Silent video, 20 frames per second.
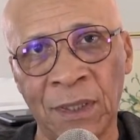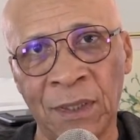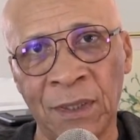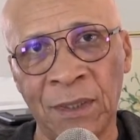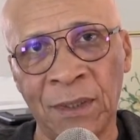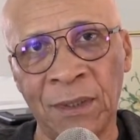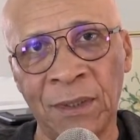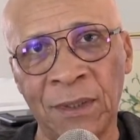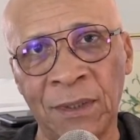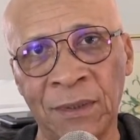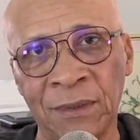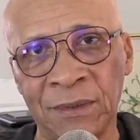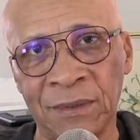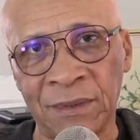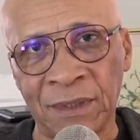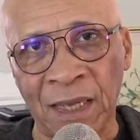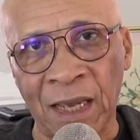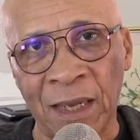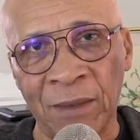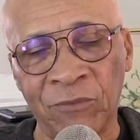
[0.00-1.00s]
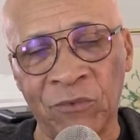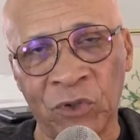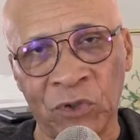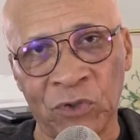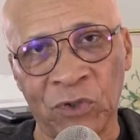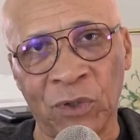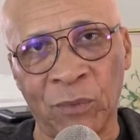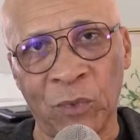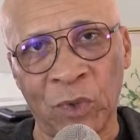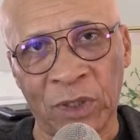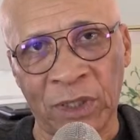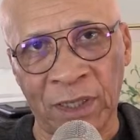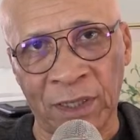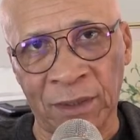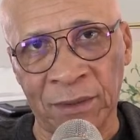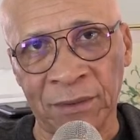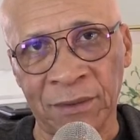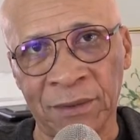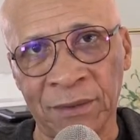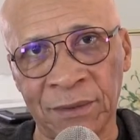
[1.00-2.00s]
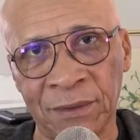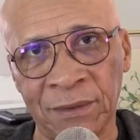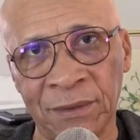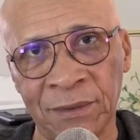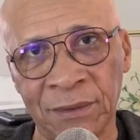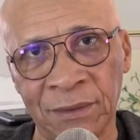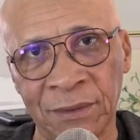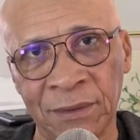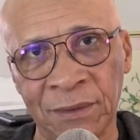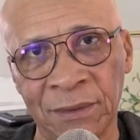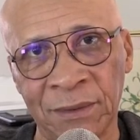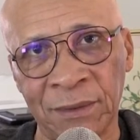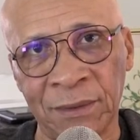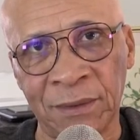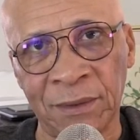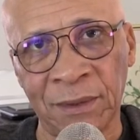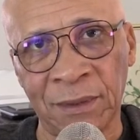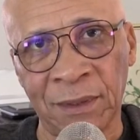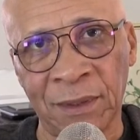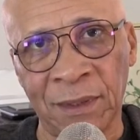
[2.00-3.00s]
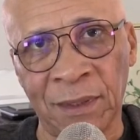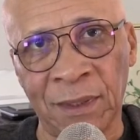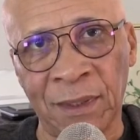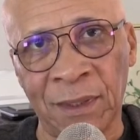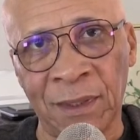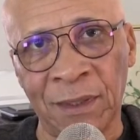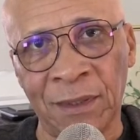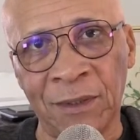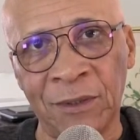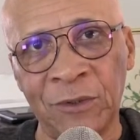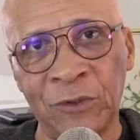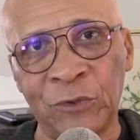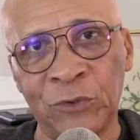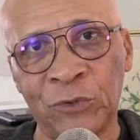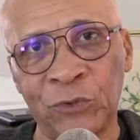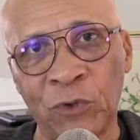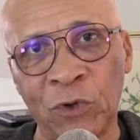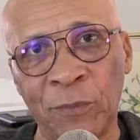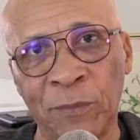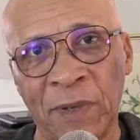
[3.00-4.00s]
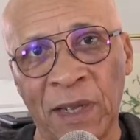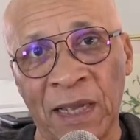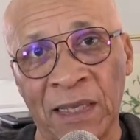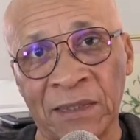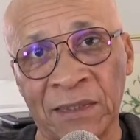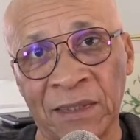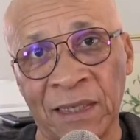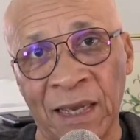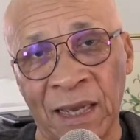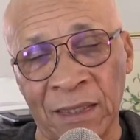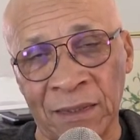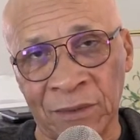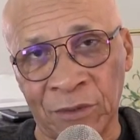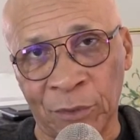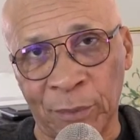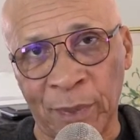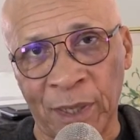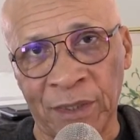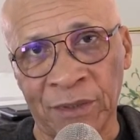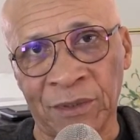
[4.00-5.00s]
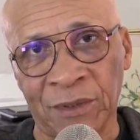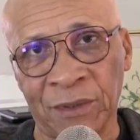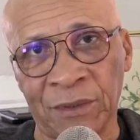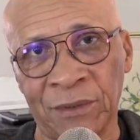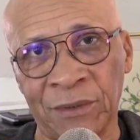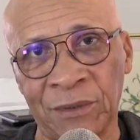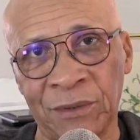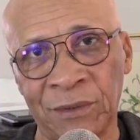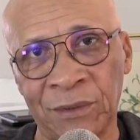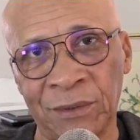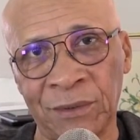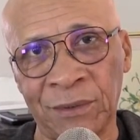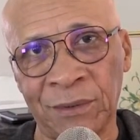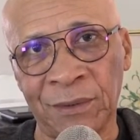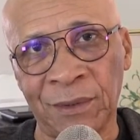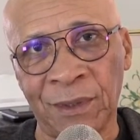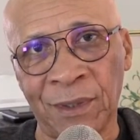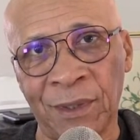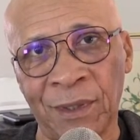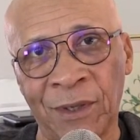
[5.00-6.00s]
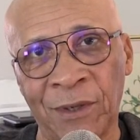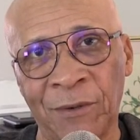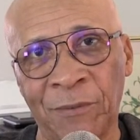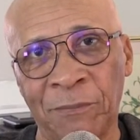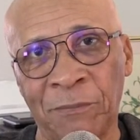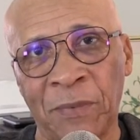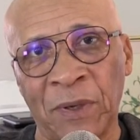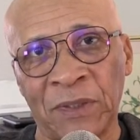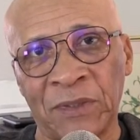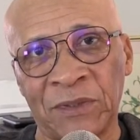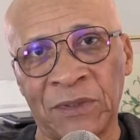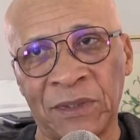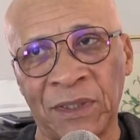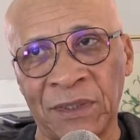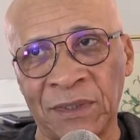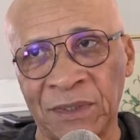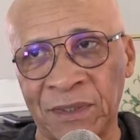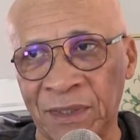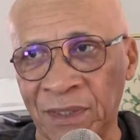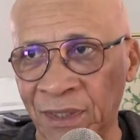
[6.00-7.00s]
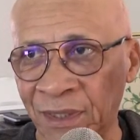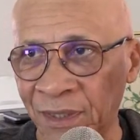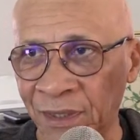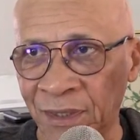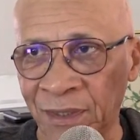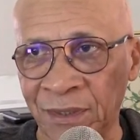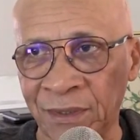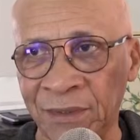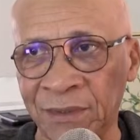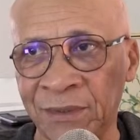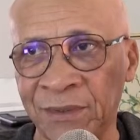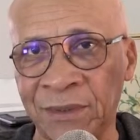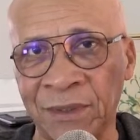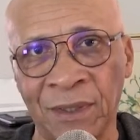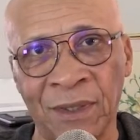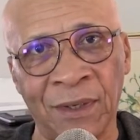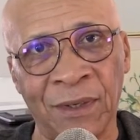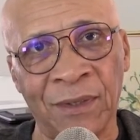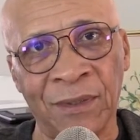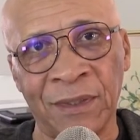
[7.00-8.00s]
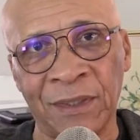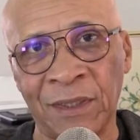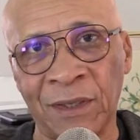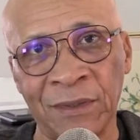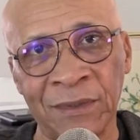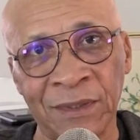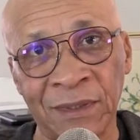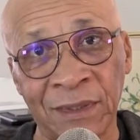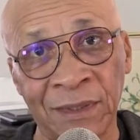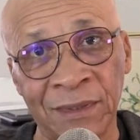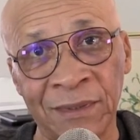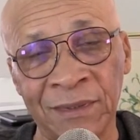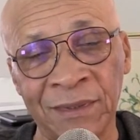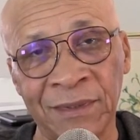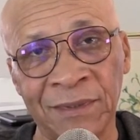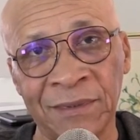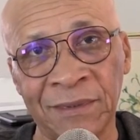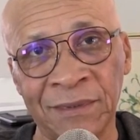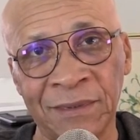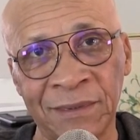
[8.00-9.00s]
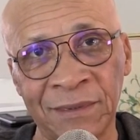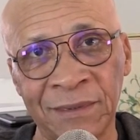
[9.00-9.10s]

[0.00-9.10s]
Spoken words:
It's time for someone else. Trump has gotten the message, but since he doesn't listen,